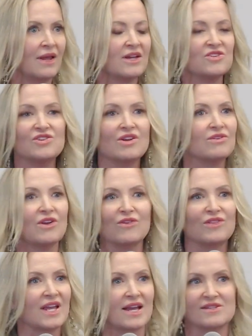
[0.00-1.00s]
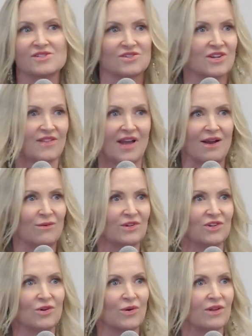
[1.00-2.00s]
Because you don't know the answer to that when
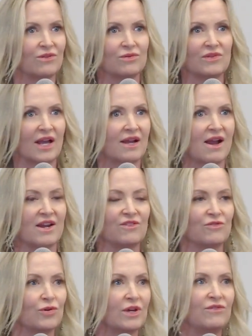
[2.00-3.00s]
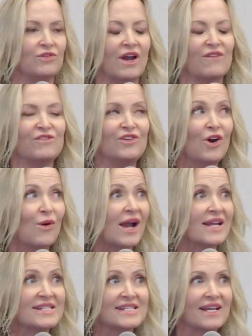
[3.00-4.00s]
you're going through that kind of grief. You have no
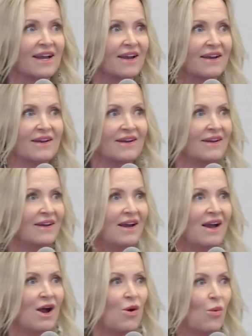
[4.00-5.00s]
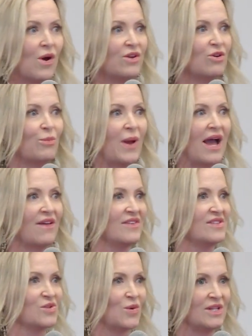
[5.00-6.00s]
idea what your path
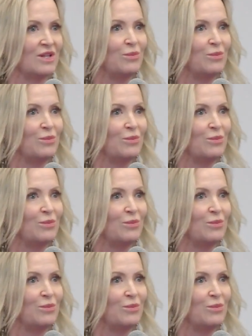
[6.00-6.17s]
is going to